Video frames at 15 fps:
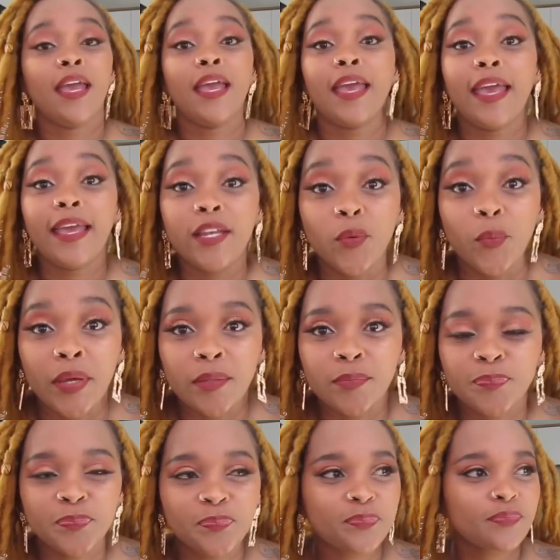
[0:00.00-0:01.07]
Anyway.
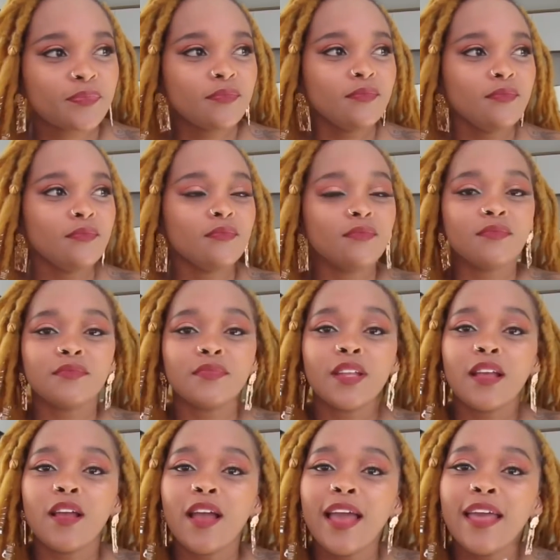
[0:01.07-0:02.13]

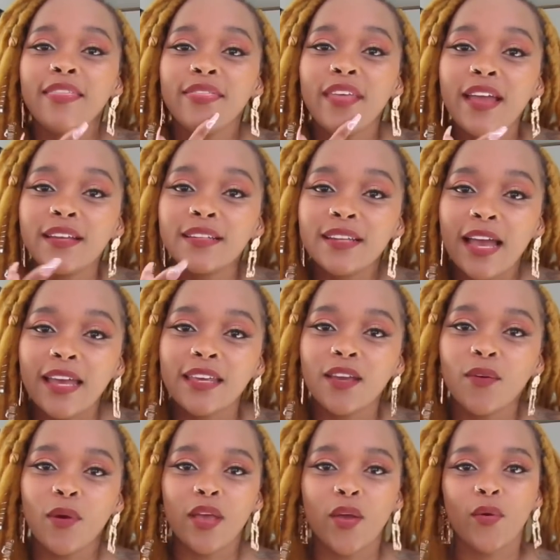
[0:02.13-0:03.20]
And then I get
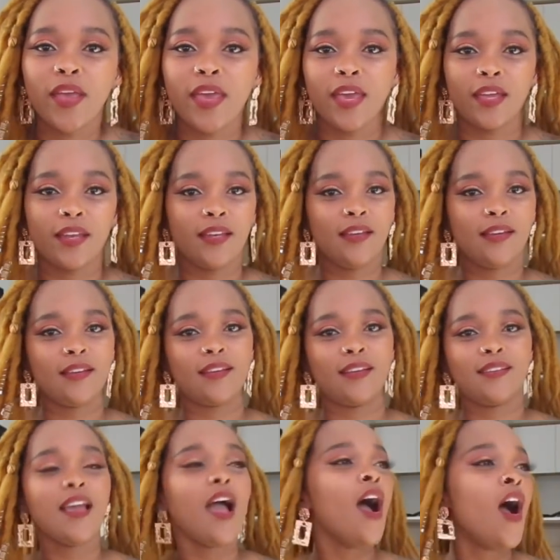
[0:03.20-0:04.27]
away again.
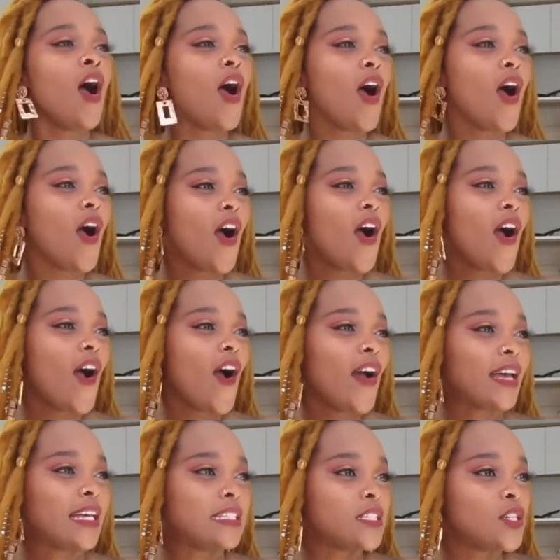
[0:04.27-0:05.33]
Yo!
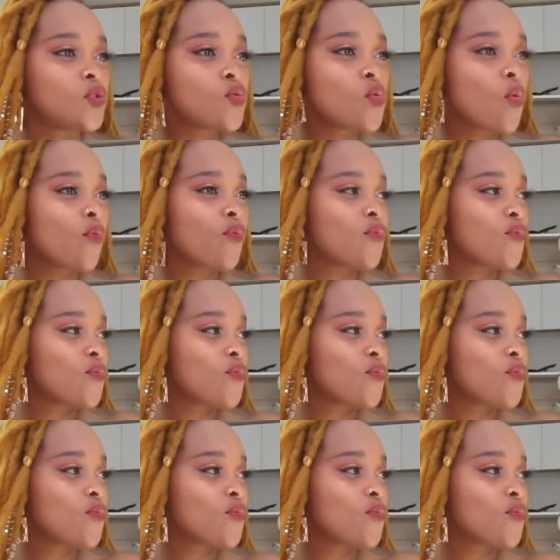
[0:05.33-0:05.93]
The Tlof.